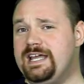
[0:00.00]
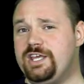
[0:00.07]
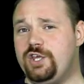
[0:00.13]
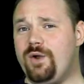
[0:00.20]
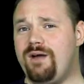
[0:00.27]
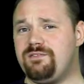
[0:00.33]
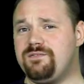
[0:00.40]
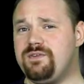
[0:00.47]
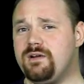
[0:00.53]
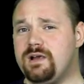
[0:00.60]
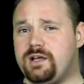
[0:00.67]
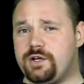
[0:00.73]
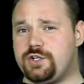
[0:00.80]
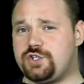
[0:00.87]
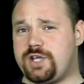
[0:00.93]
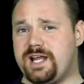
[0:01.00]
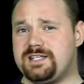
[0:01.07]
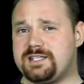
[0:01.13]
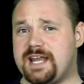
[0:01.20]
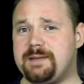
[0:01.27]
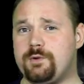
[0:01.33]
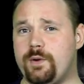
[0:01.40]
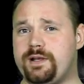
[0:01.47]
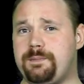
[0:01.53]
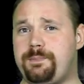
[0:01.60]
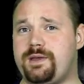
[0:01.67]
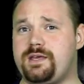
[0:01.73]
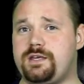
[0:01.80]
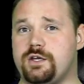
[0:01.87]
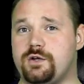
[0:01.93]
you have a very good chance that I'm going to
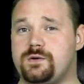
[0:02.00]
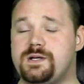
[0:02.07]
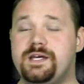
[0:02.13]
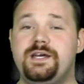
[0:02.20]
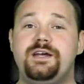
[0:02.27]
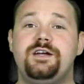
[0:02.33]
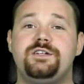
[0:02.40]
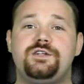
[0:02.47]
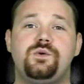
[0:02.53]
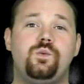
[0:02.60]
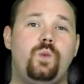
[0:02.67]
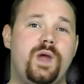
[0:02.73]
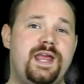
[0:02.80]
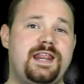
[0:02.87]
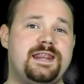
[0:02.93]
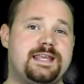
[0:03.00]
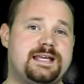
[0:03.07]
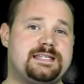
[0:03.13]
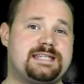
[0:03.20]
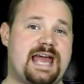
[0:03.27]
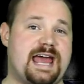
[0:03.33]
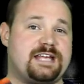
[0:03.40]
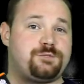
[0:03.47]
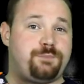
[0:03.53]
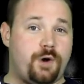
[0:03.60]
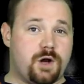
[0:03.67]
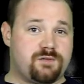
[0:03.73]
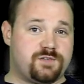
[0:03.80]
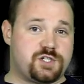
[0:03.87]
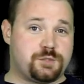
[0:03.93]
pick you to win this as
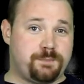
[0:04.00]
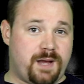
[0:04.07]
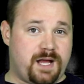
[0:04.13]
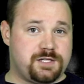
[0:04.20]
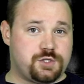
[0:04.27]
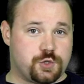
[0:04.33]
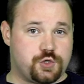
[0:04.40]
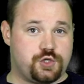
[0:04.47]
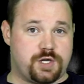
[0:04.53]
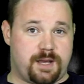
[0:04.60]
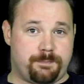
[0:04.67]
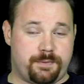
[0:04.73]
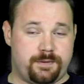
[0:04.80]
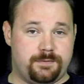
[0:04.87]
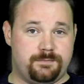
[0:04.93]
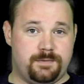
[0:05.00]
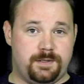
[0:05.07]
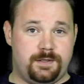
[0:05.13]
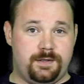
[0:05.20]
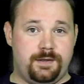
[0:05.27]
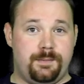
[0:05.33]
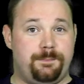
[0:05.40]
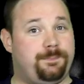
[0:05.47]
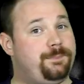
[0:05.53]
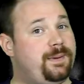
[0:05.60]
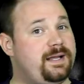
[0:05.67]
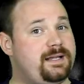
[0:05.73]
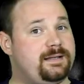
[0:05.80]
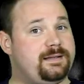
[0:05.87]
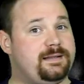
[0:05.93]
part of a sponsorship.
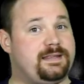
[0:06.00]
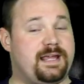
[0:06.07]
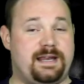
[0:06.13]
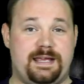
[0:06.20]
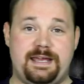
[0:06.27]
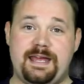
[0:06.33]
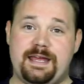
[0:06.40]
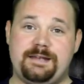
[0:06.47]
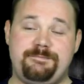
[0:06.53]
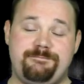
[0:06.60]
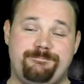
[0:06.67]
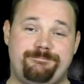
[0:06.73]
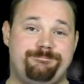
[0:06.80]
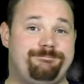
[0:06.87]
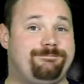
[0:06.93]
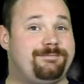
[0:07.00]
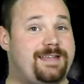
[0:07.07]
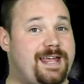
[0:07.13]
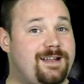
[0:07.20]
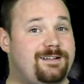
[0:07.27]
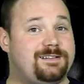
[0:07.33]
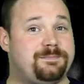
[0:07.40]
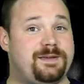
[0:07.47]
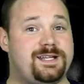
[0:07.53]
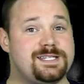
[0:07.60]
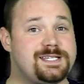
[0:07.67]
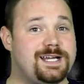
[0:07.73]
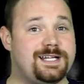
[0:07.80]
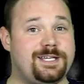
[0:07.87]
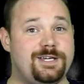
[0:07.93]
But then again, that all depends
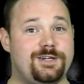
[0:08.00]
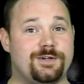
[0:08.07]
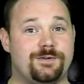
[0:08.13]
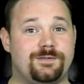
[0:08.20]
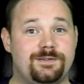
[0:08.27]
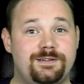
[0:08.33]
on you.